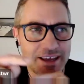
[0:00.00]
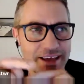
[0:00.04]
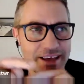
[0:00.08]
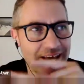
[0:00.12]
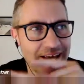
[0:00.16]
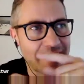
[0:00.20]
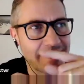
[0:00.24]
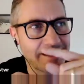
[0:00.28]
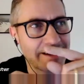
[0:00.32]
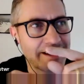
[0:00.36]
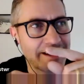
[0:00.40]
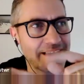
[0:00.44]

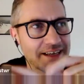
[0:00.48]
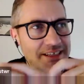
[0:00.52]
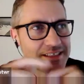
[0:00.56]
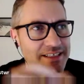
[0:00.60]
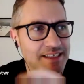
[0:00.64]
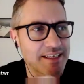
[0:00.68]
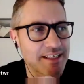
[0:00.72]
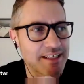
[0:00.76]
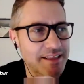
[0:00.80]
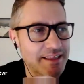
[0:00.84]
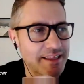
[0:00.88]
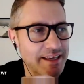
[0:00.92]
And I actually
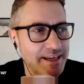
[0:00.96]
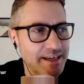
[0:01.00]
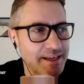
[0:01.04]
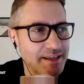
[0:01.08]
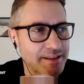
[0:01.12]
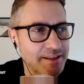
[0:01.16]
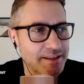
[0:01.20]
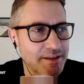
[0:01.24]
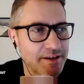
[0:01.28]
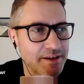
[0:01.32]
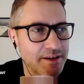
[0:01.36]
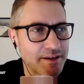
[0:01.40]
think
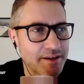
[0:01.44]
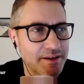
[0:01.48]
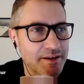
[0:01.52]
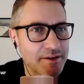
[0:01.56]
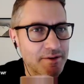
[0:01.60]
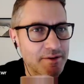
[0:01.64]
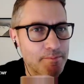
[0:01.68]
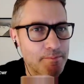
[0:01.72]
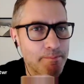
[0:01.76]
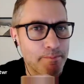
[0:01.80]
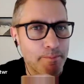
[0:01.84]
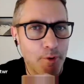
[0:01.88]
that
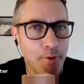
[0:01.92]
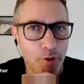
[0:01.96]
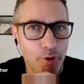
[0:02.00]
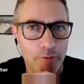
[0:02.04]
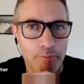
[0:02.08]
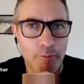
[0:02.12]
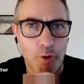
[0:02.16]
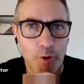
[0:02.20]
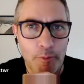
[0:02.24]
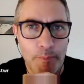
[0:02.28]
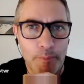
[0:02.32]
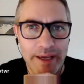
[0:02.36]
more and
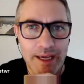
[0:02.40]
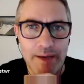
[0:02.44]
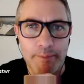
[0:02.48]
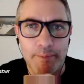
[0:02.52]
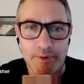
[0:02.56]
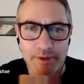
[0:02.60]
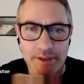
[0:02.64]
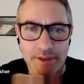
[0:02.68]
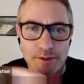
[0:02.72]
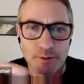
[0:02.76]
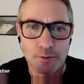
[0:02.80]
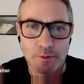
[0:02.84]
more people
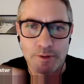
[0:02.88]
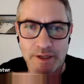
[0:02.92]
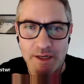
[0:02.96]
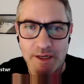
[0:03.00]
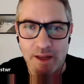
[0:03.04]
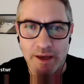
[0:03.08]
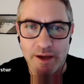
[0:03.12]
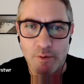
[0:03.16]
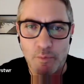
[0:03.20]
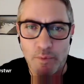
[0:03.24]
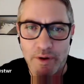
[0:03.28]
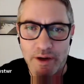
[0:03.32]
are talking
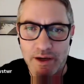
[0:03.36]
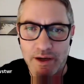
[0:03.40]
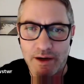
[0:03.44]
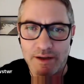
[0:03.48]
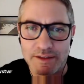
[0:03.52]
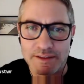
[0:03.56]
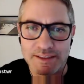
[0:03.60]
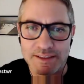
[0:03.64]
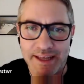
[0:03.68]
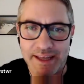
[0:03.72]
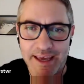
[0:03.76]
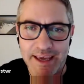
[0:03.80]
like we are
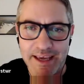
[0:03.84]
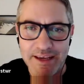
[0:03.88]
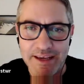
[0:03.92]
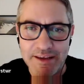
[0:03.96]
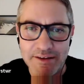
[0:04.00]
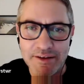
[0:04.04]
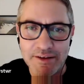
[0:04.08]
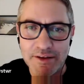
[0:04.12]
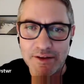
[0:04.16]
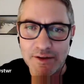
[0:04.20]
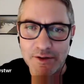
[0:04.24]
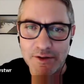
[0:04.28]
today,
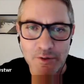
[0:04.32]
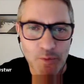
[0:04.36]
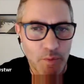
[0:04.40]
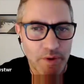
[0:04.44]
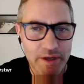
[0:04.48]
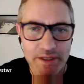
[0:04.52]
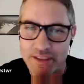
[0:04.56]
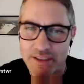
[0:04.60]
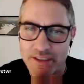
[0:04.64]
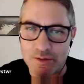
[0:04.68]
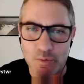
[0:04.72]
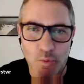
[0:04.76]

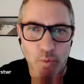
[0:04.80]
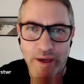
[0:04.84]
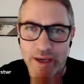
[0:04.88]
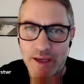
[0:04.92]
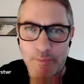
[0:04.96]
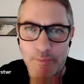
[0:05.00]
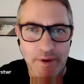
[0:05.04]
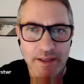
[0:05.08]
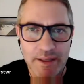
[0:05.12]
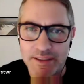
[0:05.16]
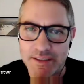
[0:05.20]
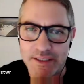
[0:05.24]
which is way
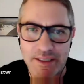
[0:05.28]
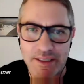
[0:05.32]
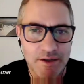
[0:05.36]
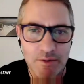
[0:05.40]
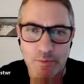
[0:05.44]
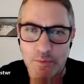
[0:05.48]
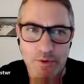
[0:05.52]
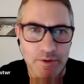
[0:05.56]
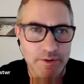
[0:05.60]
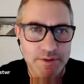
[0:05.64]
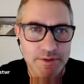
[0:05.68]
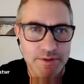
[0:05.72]
better than it
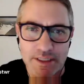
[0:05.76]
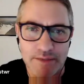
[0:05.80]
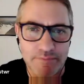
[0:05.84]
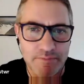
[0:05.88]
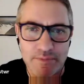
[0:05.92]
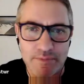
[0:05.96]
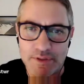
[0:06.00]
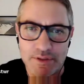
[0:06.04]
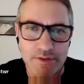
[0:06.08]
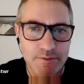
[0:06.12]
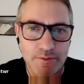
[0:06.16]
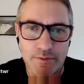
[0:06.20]
was
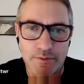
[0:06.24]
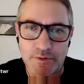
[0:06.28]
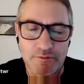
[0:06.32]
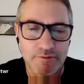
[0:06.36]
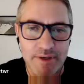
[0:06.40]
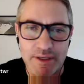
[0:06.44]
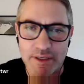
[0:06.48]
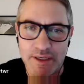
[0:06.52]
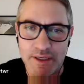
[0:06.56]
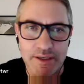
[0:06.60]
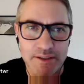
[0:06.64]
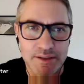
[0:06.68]
even 2 or 3
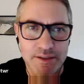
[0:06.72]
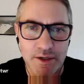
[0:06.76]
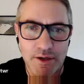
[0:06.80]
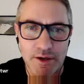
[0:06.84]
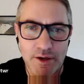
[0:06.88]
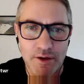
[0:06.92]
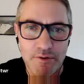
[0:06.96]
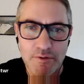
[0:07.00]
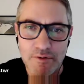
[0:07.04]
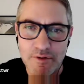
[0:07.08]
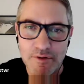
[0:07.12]
years ago.